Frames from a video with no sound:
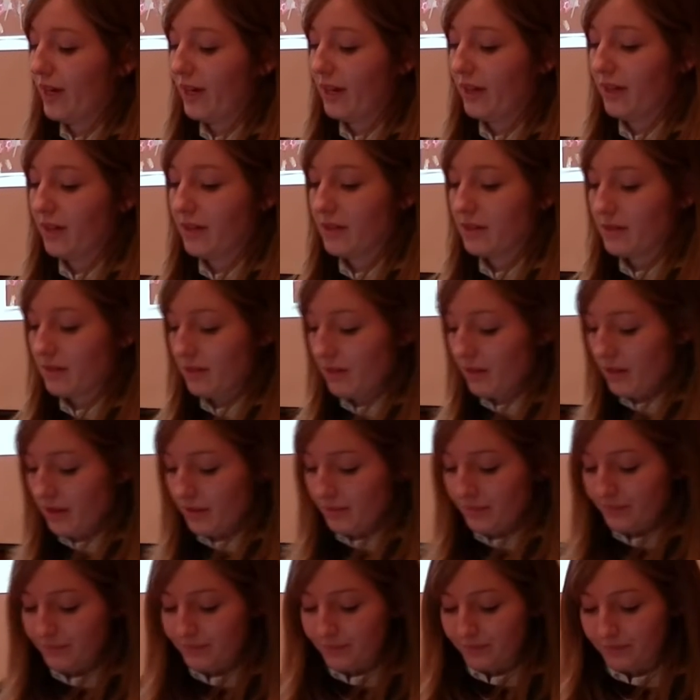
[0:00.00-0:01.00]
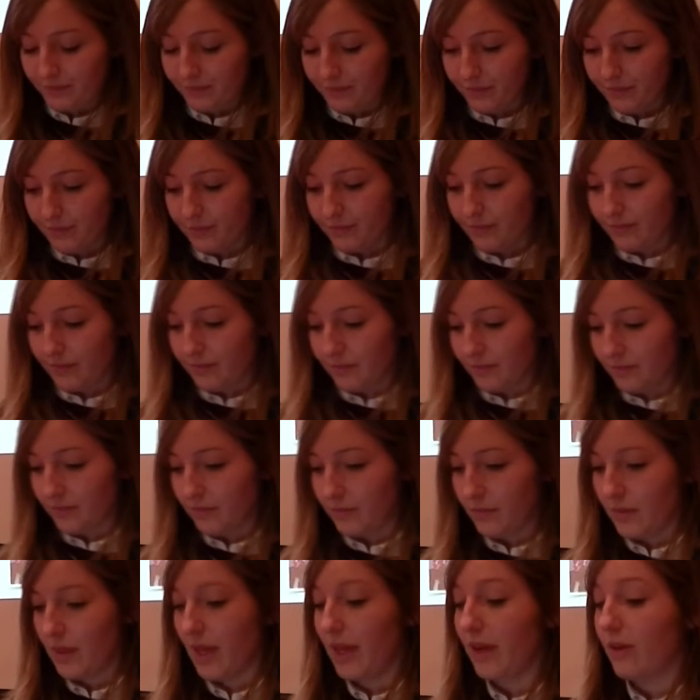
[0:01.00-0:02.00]
radius.
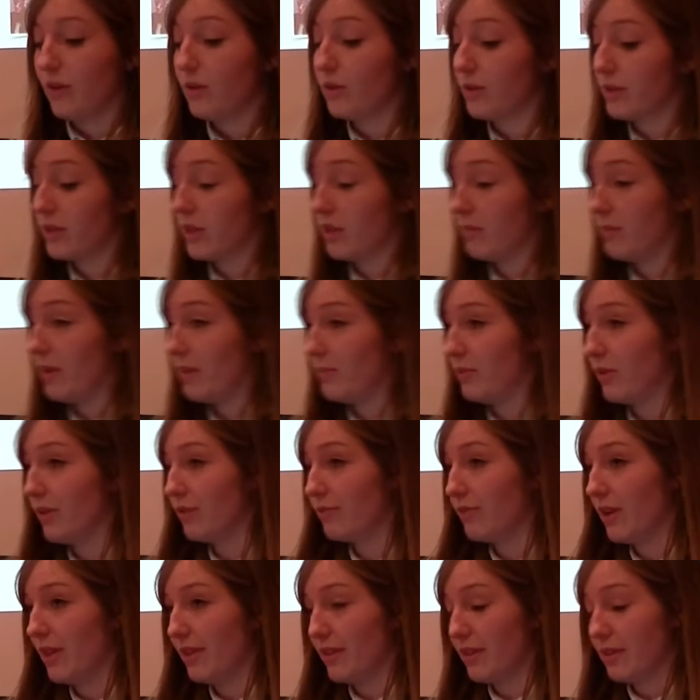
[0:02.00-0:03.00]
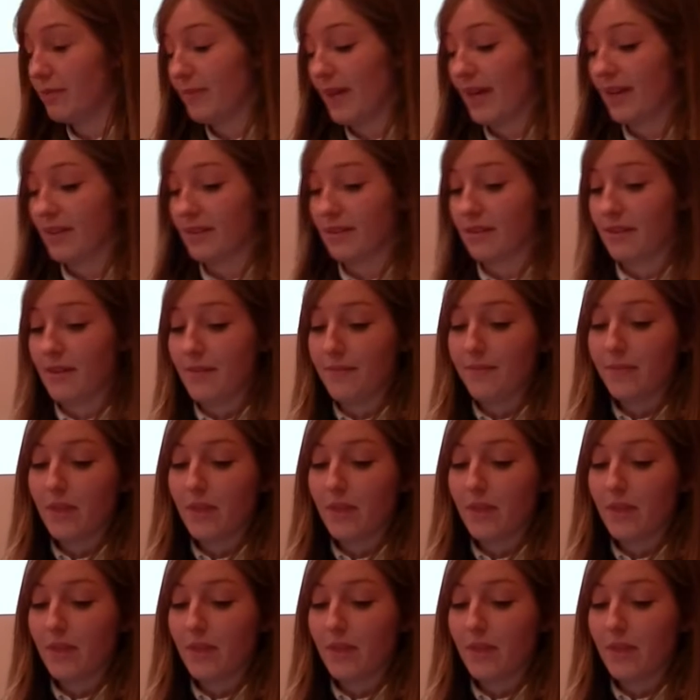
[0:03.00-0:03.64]
They are also the people that run the space.